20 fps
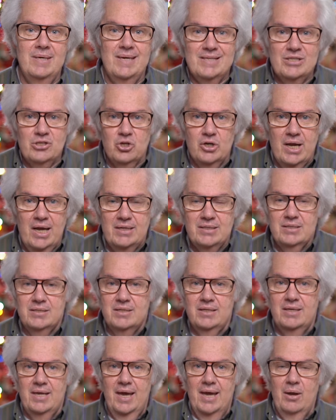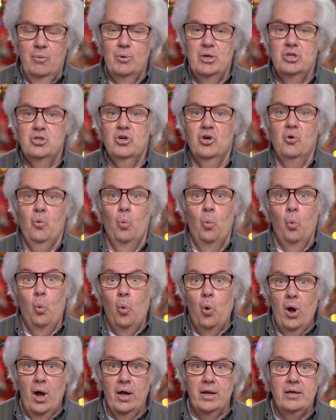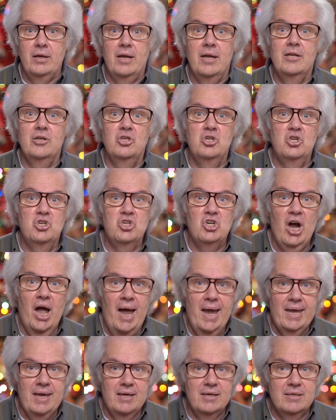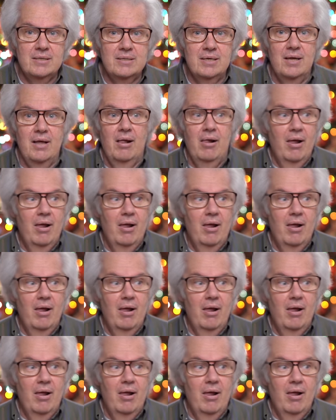yesterday to today, we took one giant,